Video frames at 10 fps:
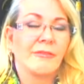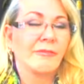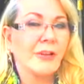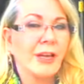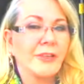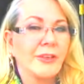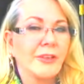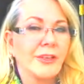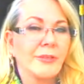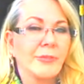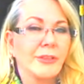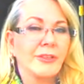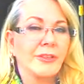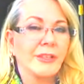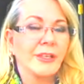right on their
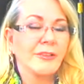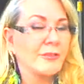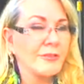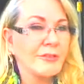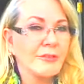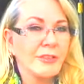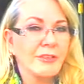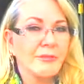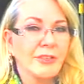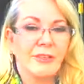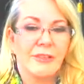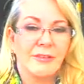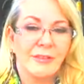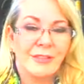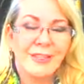word. Like, use your intuition.
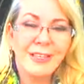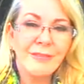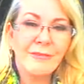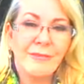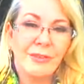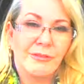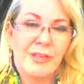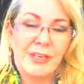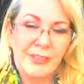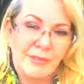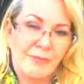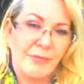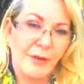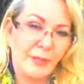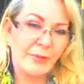If it doesn't feel right, it's
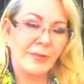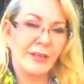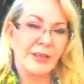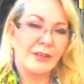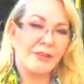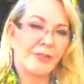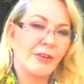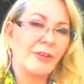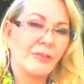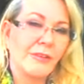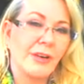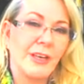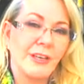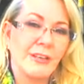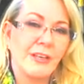probably not right.